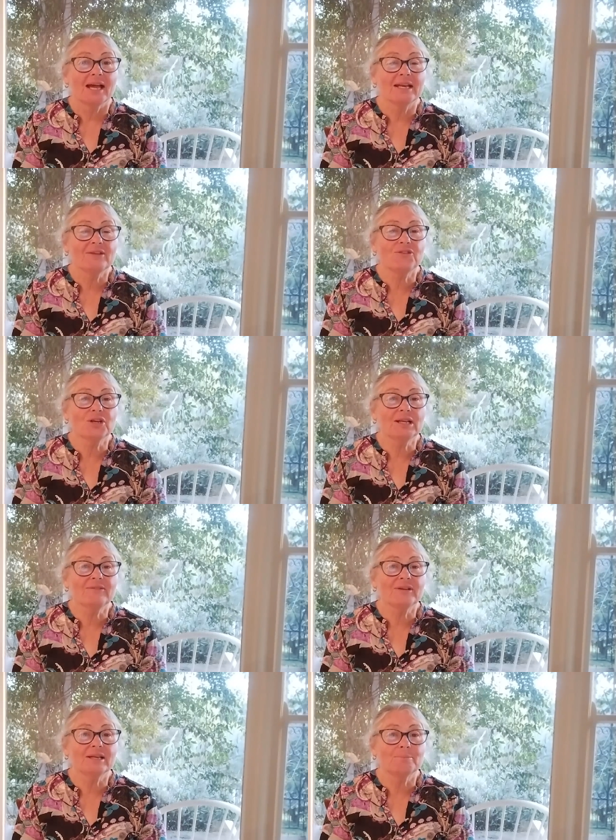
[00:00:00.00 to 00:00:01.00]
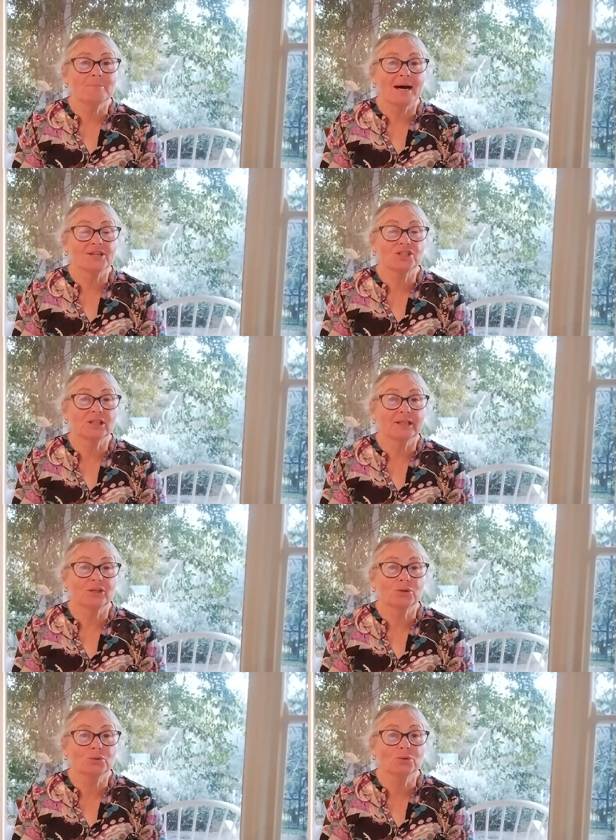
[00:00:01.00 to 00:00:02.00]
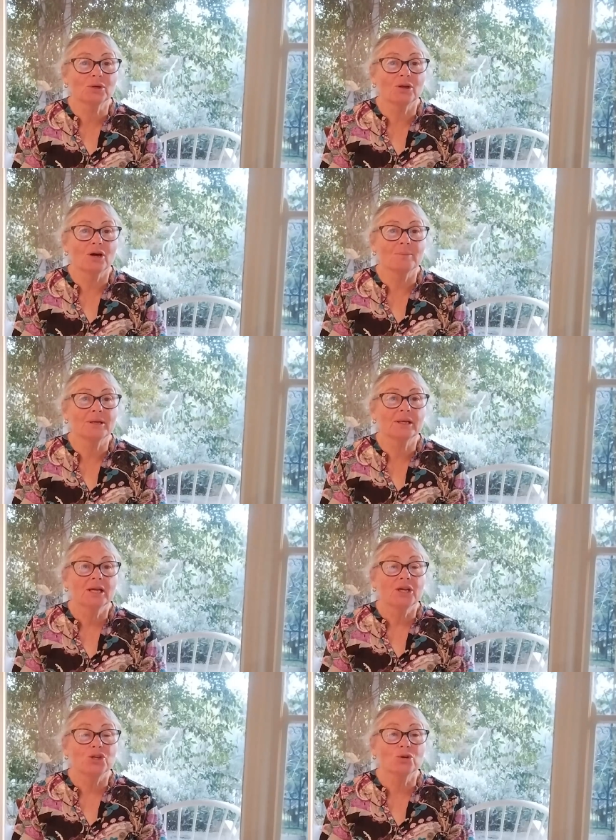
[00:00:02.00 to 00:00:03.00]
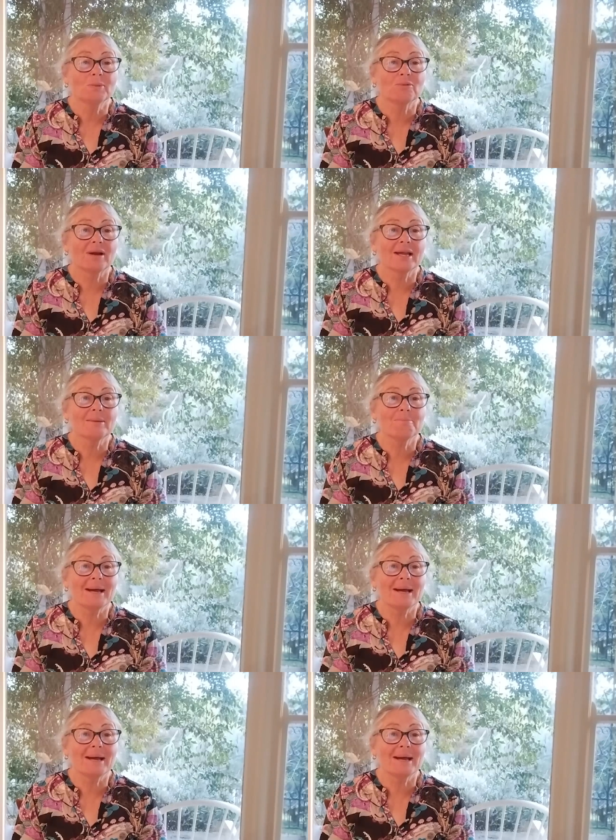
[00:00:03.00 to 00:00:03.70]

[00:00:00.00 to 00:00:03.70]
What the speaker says: and if you live in a marginally cool climate, your Murraya